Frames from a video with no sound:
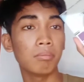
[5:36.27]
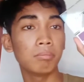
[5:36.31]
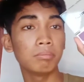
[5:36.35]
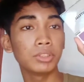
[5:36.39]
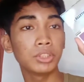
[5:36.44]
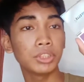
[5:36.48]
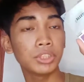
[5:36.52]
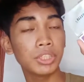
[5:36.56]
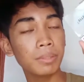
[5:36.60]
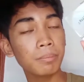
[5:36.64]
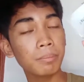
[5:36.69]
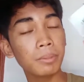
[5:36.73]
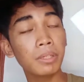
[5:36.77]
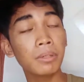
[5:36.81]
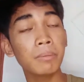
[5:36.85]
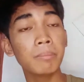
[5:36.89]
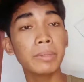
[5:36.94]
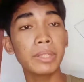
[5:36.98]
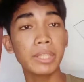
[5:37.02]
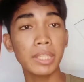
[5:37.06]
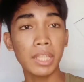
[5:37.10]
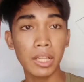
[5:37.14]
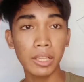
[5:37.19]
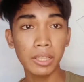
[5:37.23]
shimmer
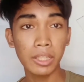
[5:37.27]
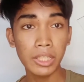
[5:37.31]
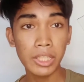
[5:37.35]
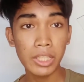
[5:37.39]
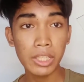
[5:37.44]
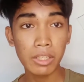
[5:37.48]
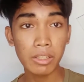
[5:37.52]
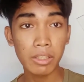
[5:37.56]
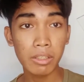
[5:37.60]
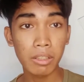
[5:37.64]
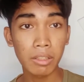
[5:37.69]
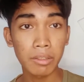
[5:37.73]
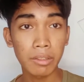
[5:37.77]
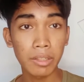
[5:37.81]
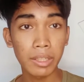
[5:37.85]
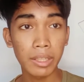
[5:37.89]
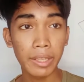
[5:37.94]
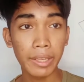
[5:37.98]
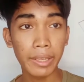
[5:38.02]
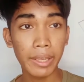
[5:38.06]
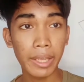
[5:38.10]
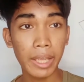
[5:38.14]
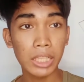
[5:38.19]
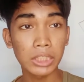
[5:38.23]
metallic
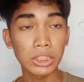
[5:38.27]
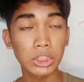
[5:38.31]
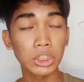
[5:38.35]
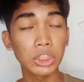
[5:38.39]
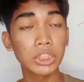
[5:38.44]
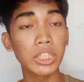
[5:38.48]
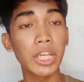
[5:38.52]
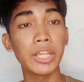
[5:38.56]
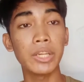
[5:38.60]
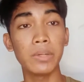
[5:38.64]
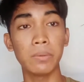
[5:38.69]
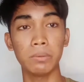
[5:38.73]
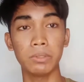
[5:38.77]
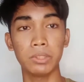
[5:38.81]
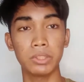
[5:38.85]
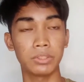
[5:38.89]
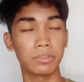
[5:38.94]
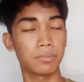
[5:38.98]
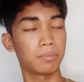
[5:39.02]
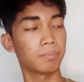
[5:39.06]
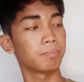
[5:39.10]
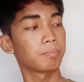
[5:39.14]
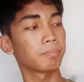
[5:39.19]
shadows.